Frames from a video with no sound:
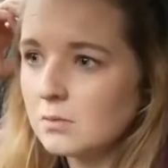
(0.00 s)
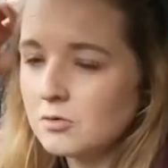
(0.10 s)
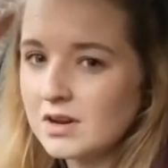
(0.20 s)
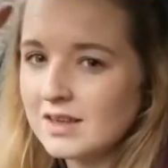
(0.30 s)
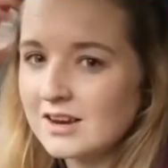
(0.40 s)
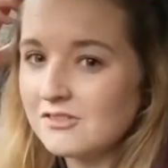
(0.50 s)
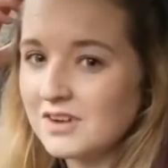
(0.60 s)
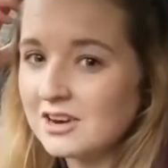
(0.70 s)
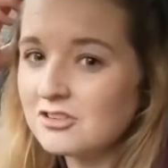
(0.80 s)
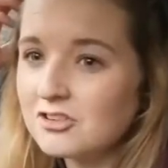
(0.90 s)
I'm not really that
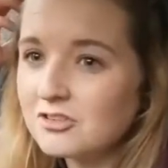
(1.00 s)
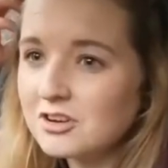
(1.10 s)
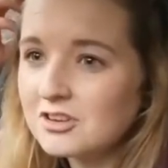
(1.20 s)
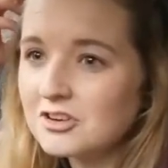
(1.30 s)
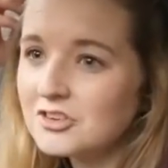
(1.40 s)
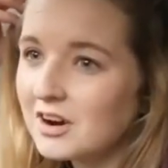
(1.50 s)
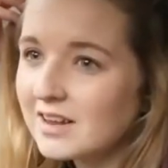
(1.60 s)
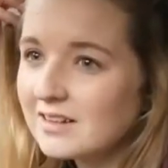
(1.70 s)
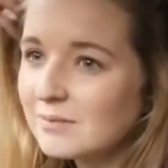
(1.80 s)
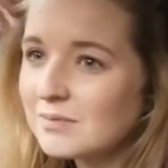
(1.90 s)
adventurous to try
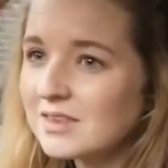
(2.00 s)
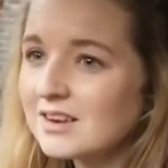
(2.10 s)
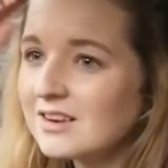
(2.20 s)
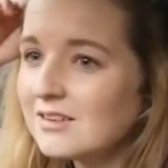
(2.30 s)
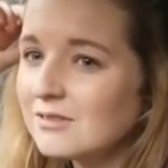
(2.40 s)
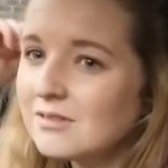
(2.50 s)
something new.